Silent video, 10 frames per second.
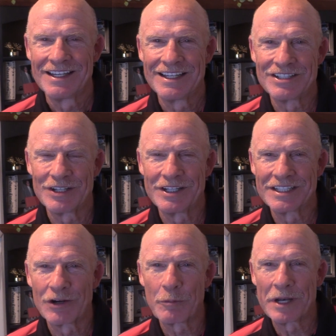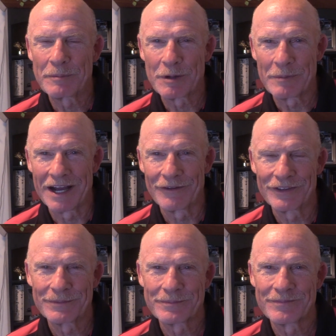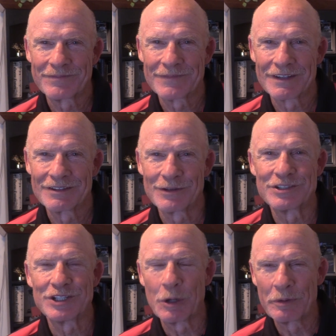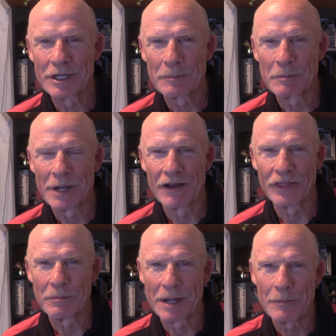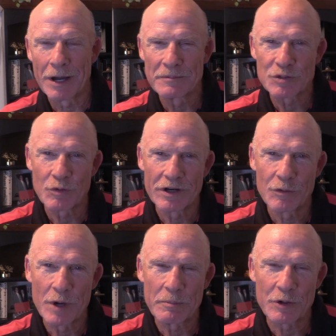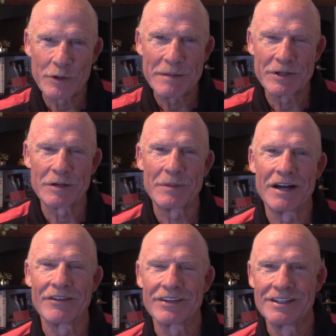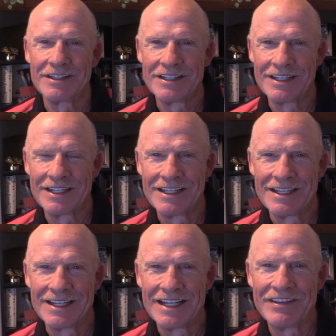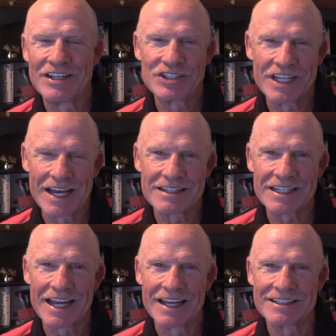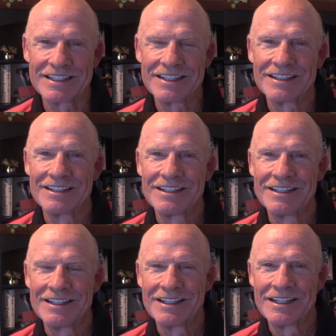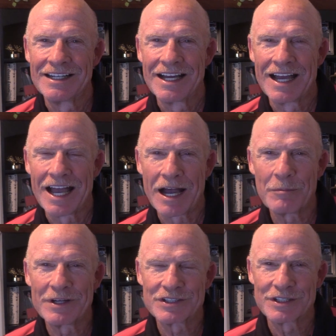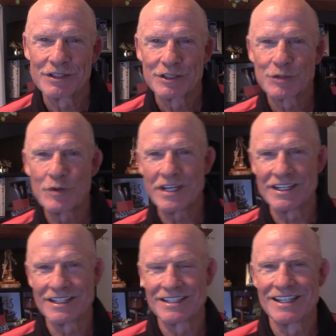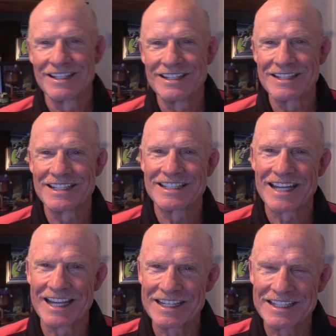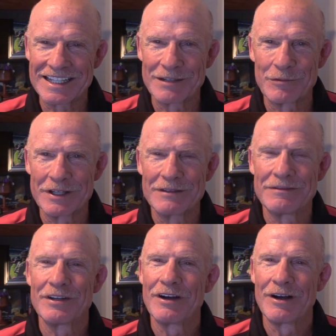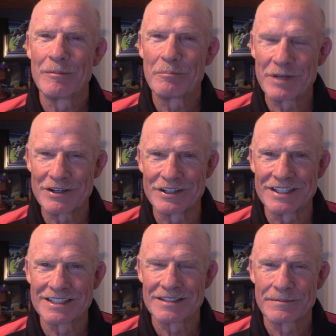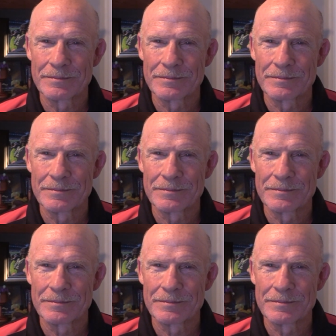And she said, "Open up your mouth." So she opened up her mouth and my mom squirted whipped cream in her mouth. And then she asked Cassie, "How much sweetness does it take to get rid of bitterness?"